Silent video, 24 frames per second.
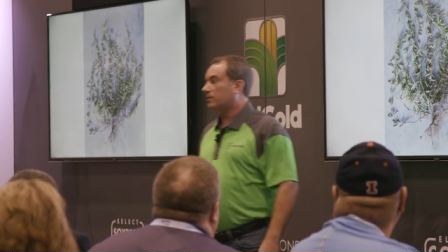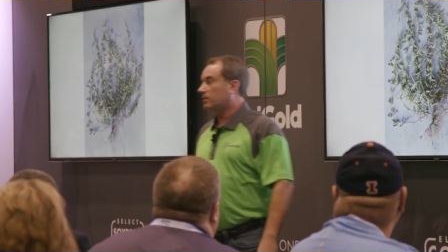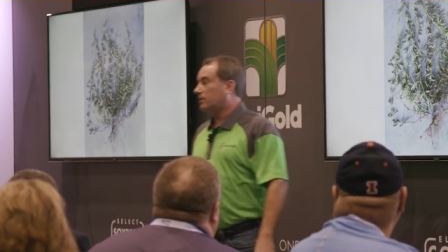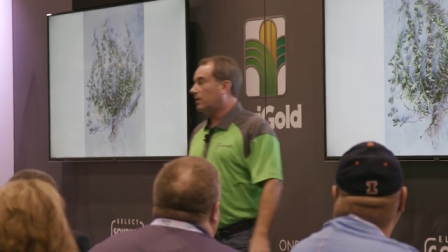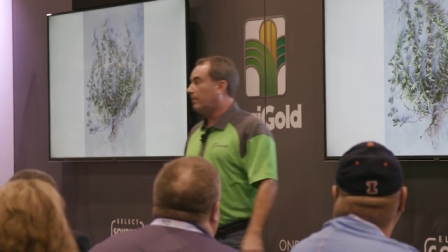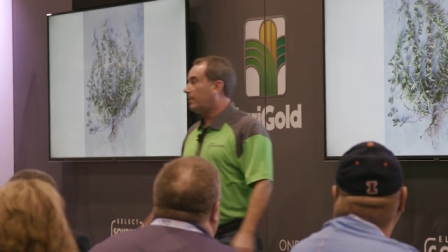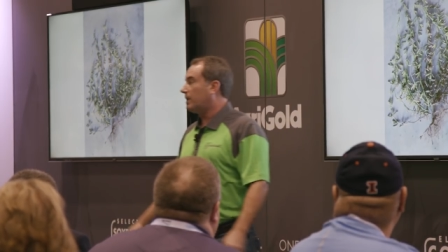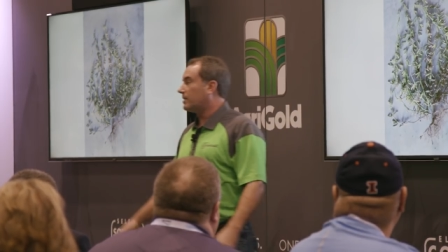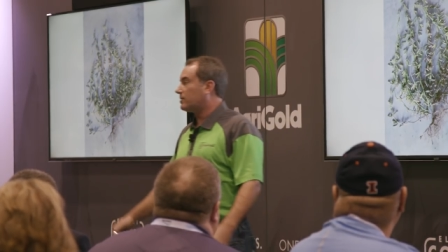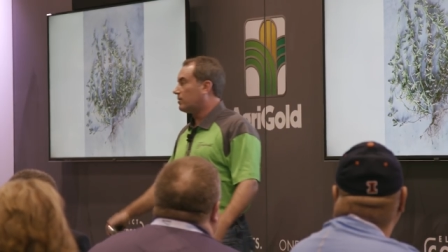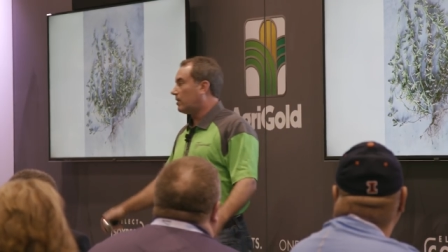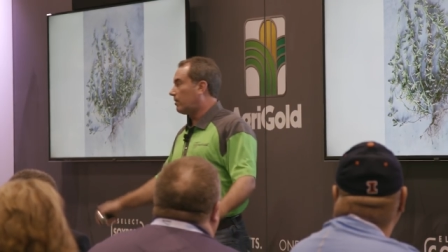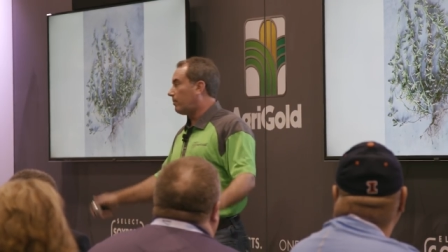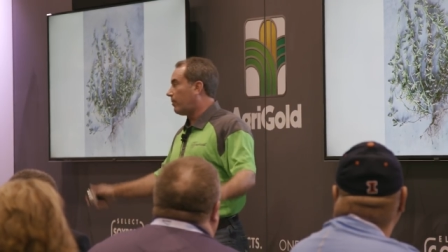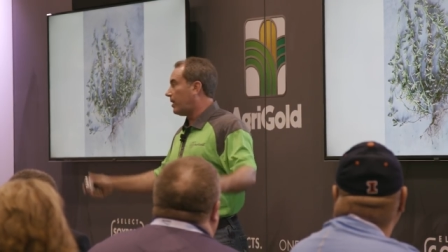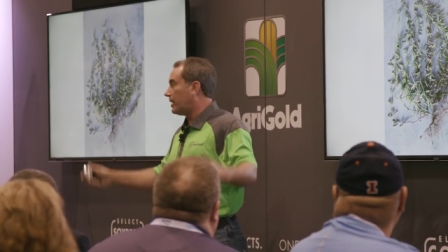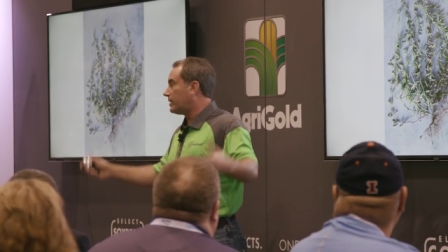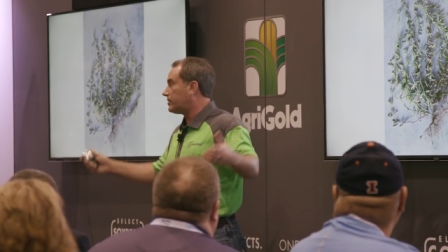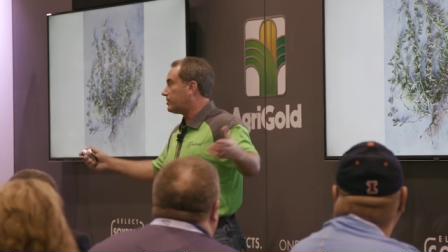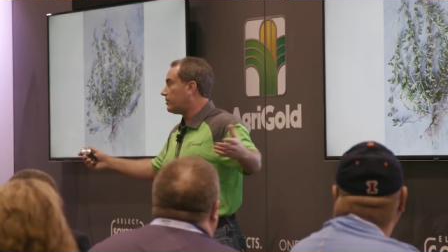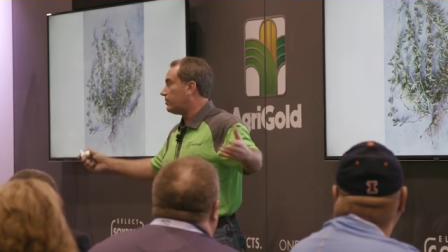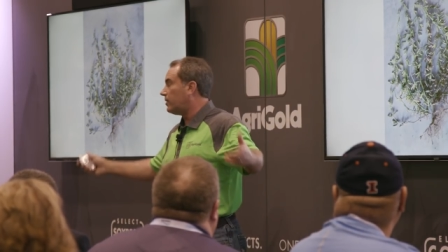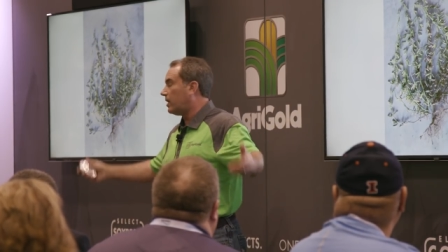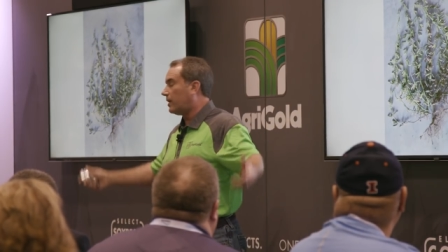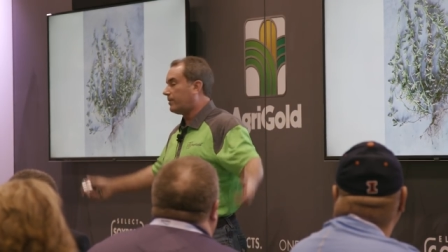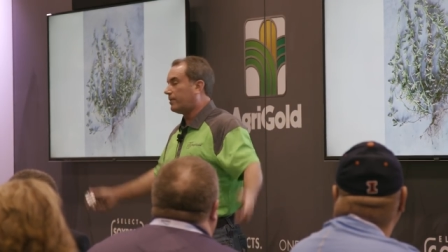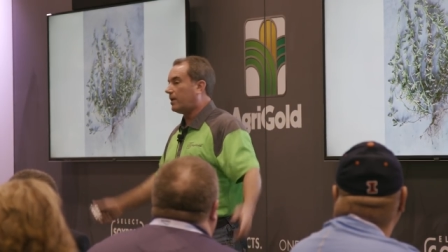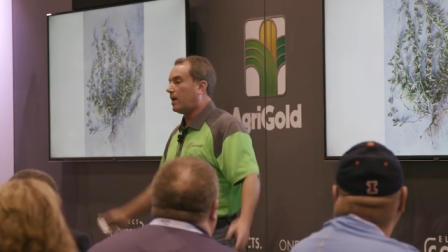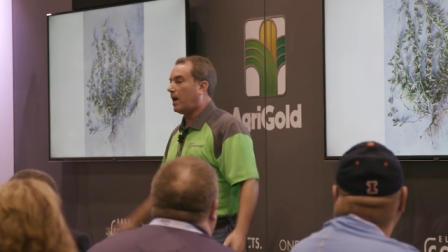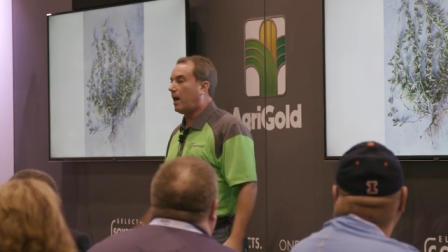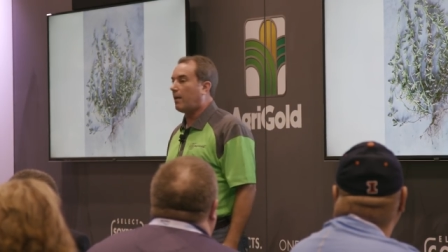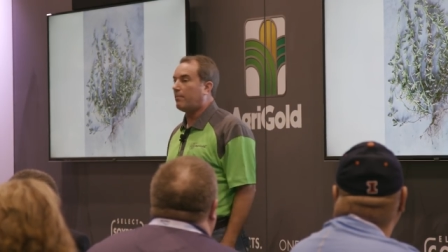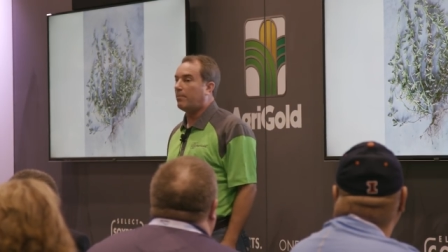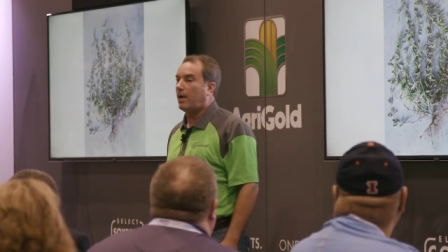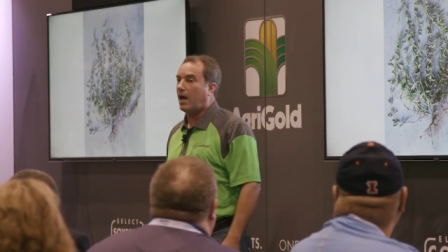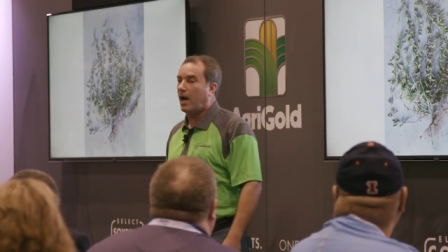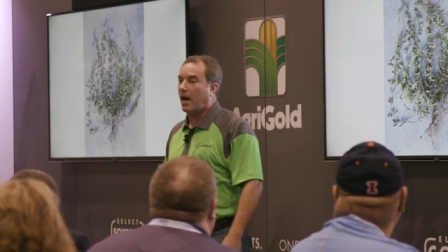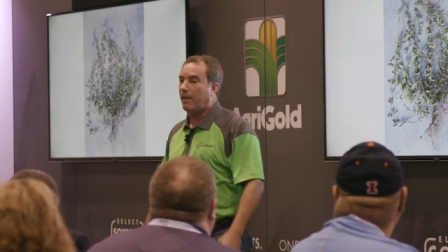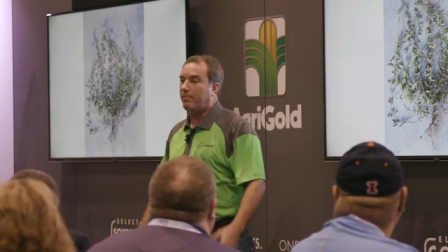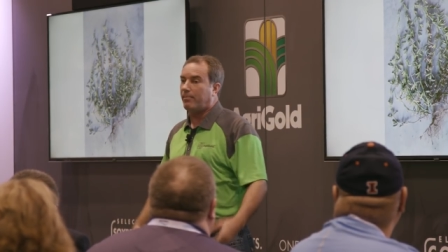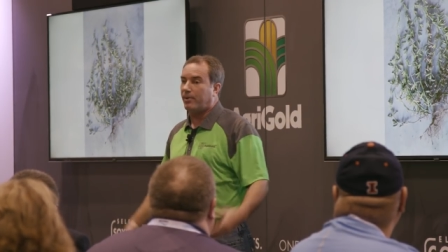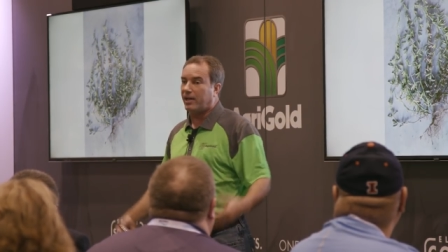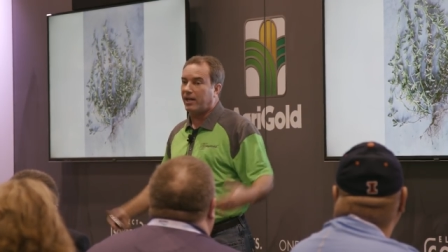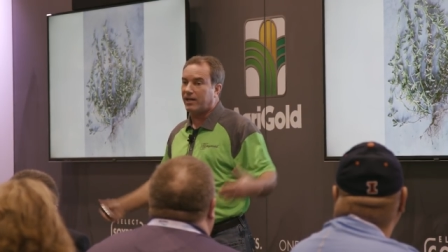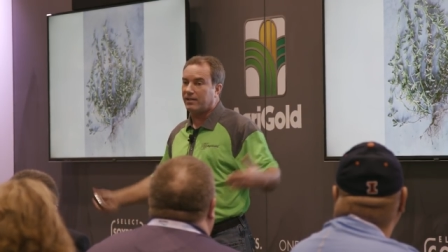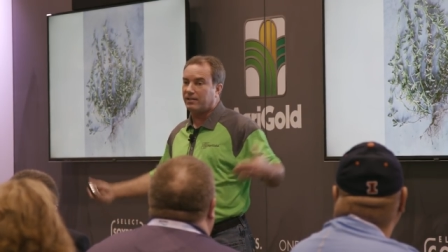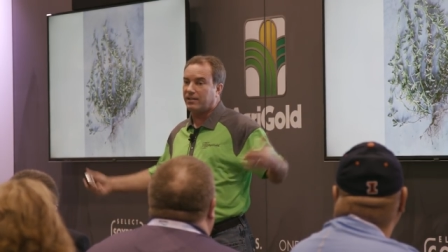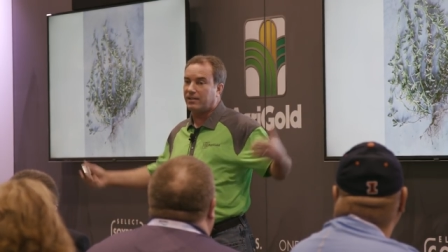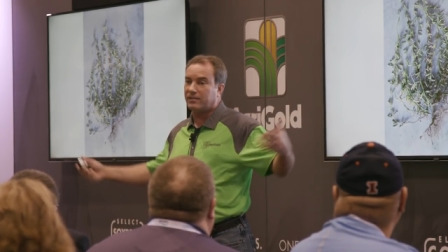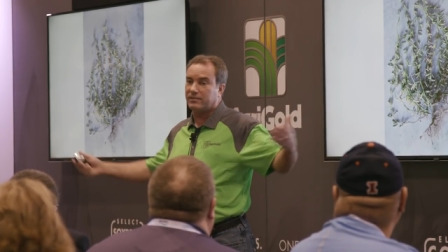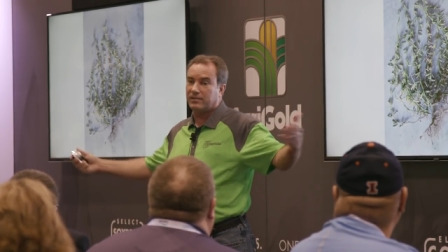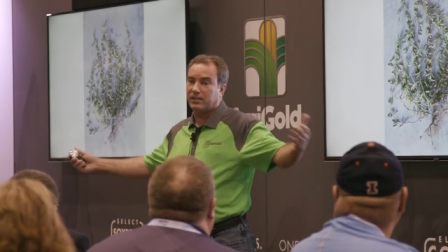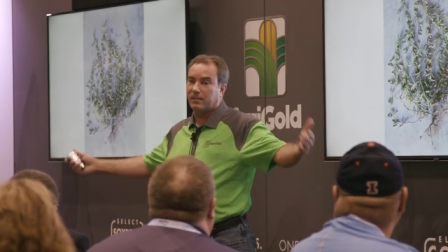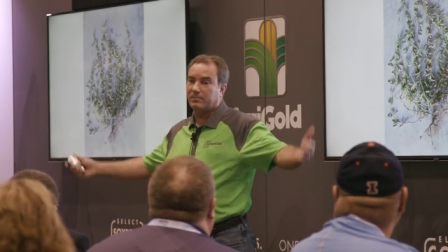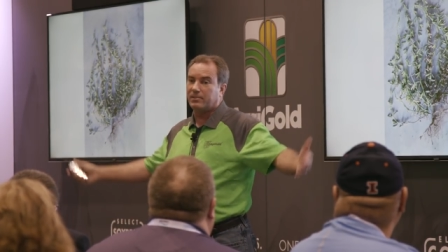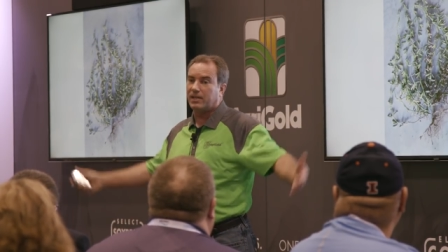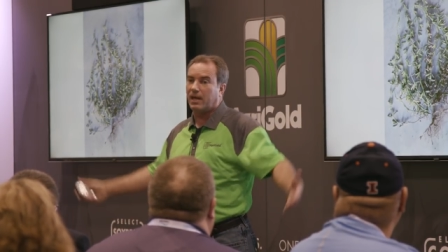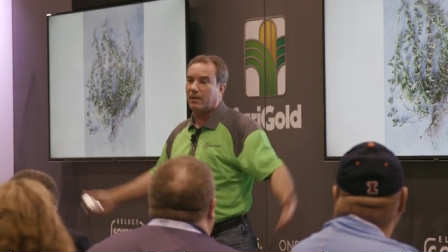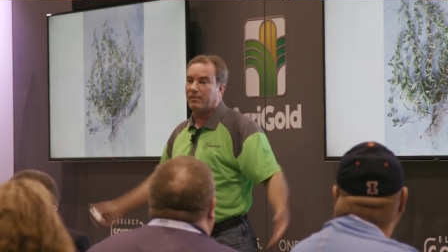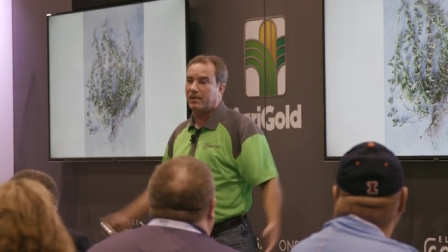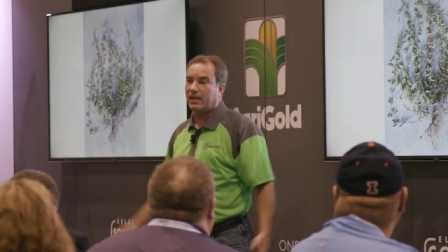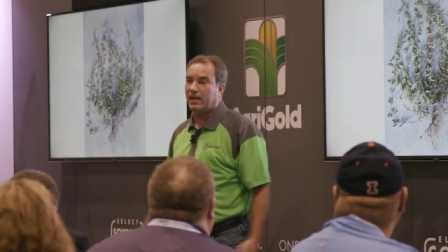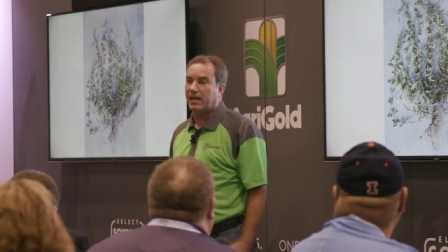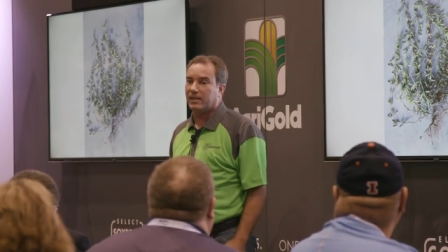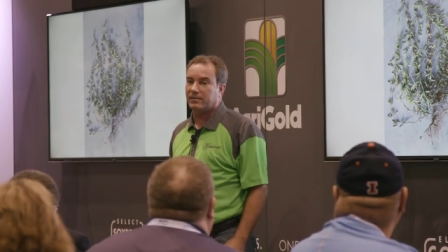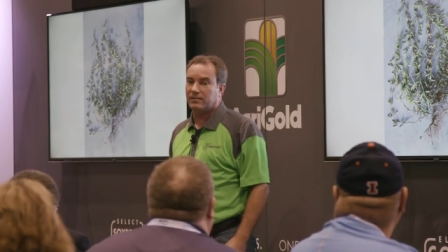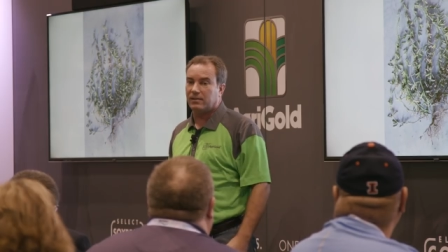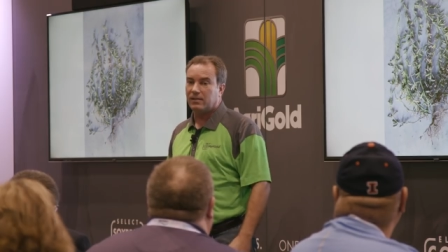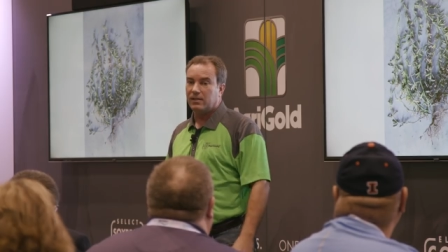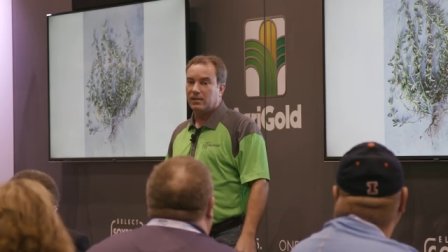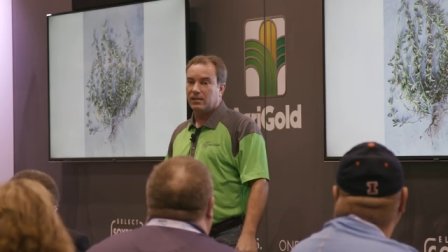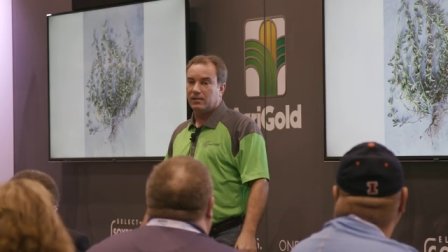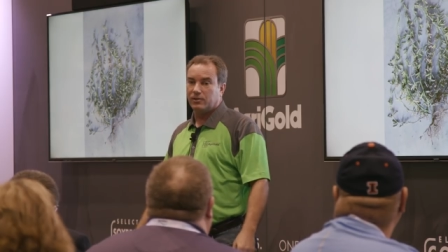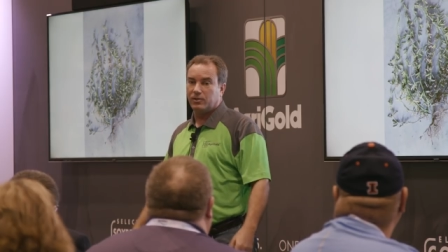Somebody's going to break 200. I predict here sometime in the next